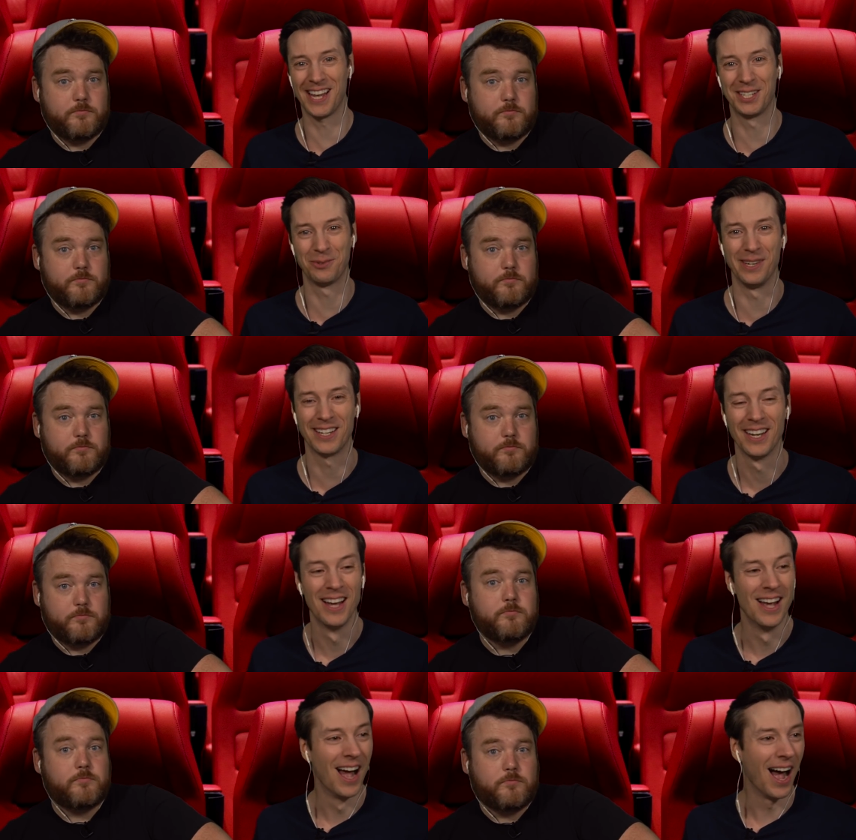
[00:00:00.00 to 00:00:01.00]
Speaker 1: last week,
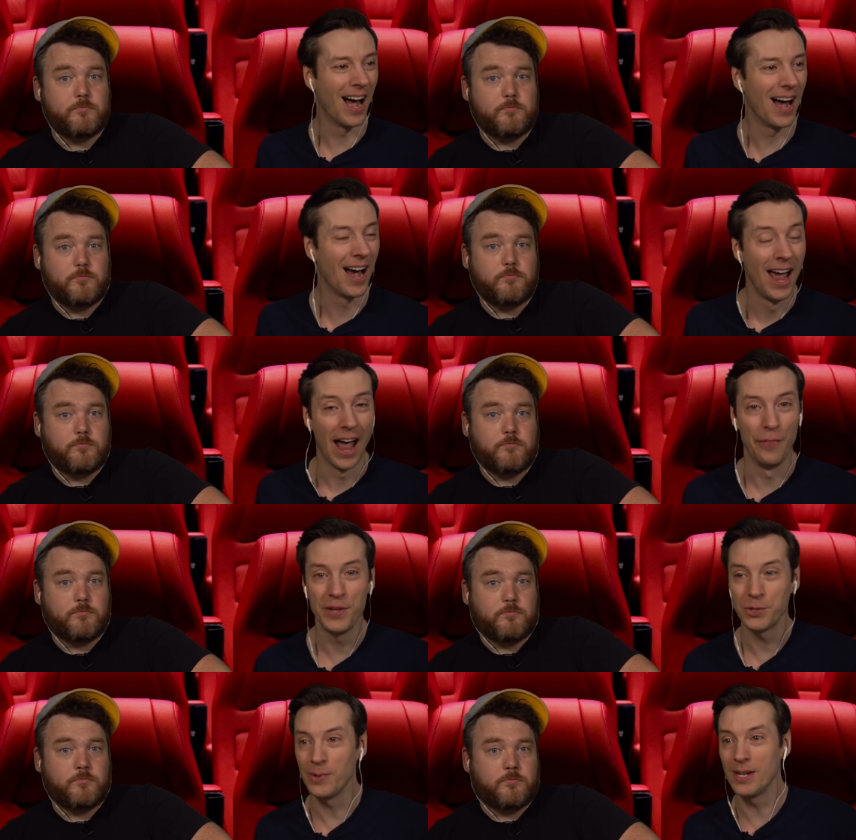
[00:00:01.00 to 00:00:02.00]
uh, and
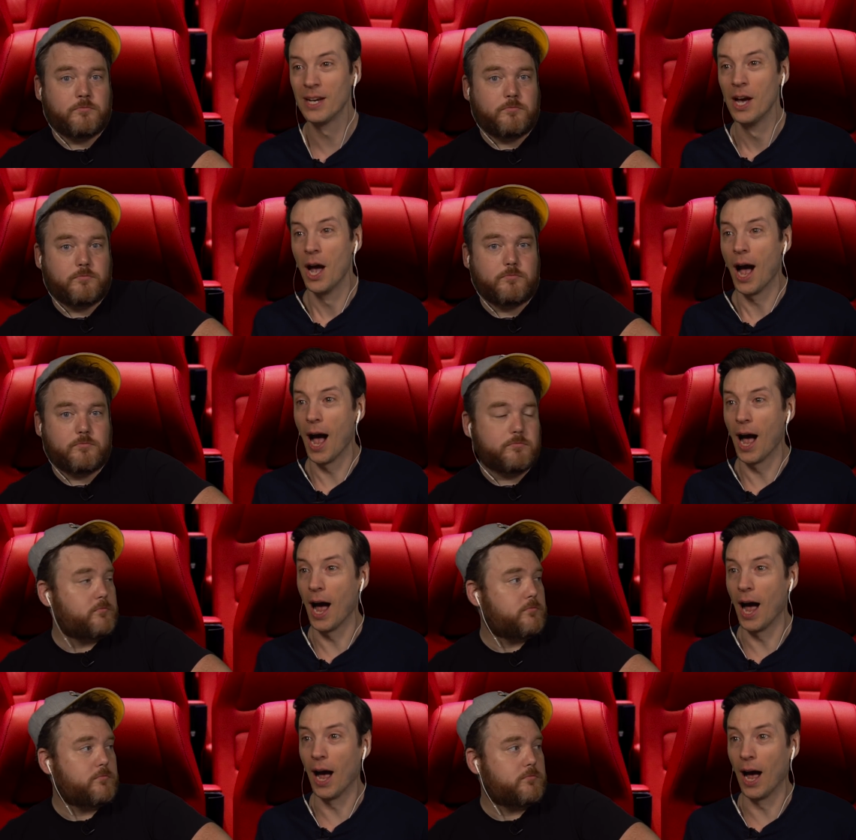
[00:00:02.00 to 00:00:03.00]
this week,
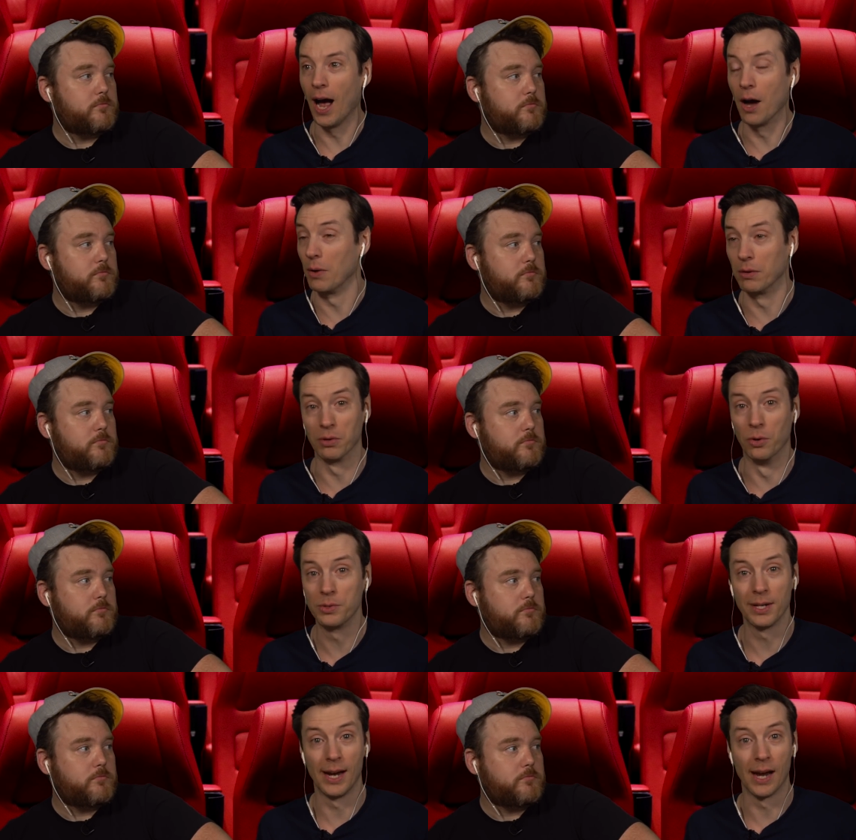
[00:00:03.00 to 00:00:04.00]
oh, I don't know what's gonna